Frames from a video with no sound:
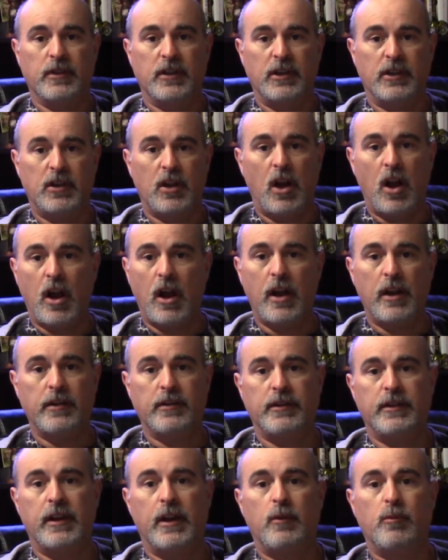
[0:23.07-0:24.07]

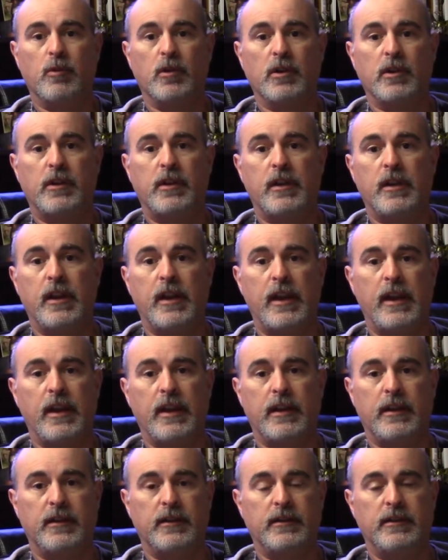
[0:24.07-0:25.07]
entire network
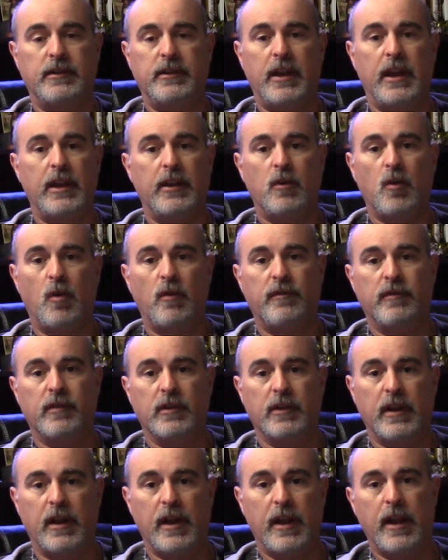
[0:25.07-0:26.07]
and take
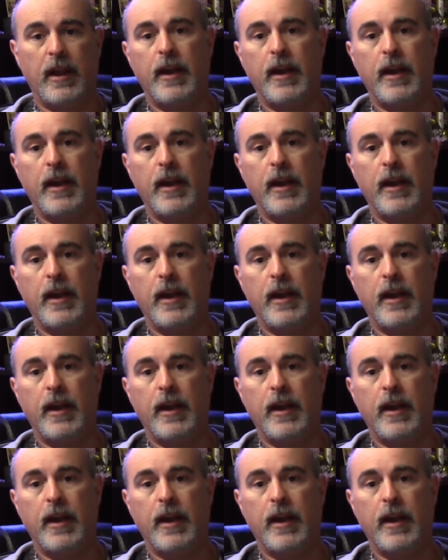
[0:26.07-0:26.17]
over